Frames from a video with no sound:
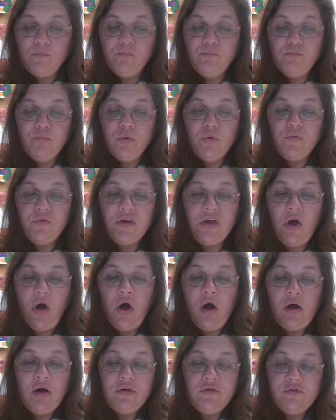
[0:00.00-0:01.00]
moving
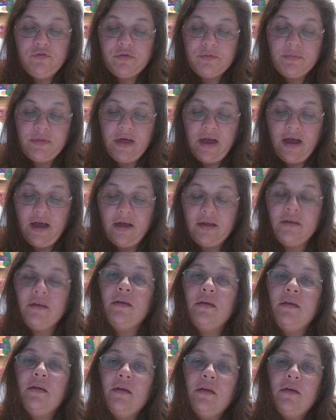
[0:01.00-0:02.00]
on from that,
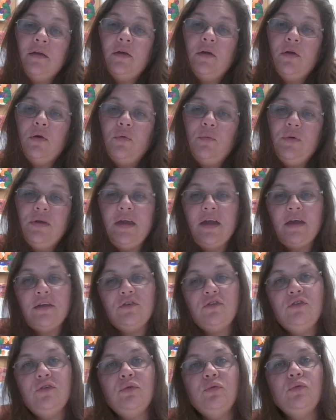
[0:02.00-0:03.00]
we
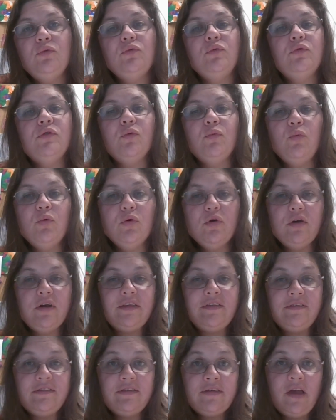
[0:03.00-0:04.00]
get to the word
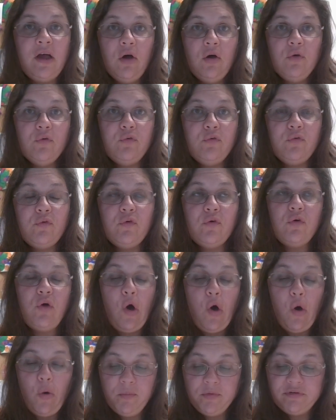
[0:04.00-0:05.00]
itself,
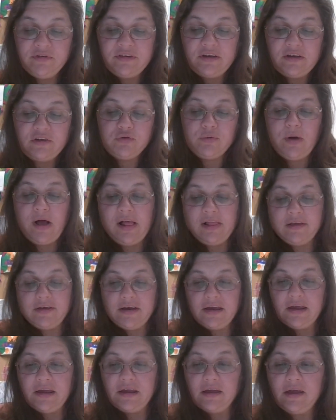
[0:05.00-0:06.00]

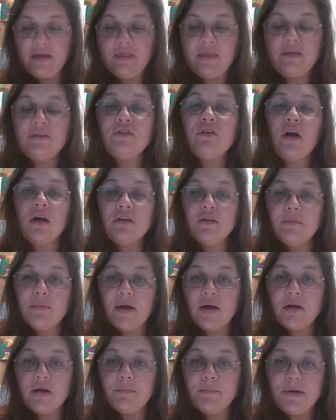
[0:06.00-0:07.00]
homosexuality. And that's talked
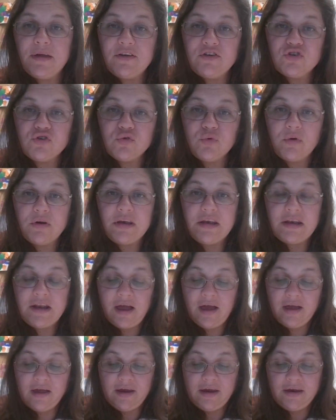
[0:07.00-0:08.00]
about on page
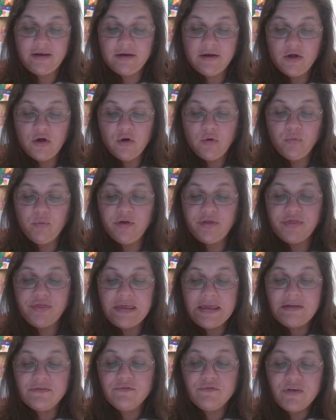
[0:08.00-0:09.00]
29 with
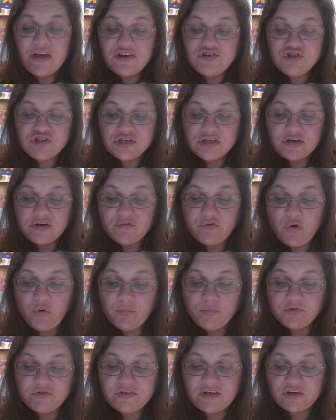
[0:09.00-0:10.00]
the invention of
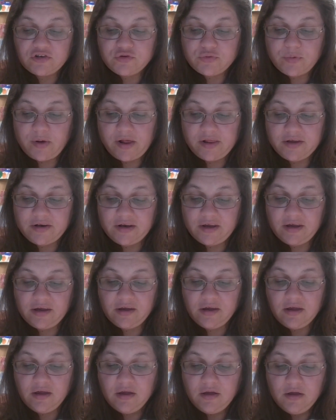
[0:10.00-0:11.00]
homosexuality.
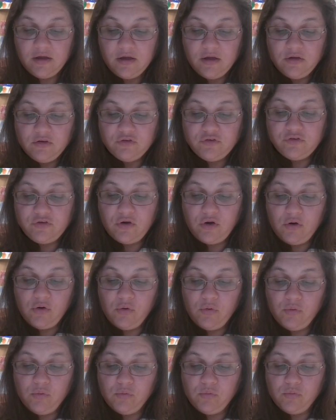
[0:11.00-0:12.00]

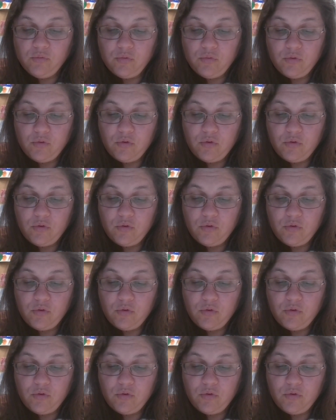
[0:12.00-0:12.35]
So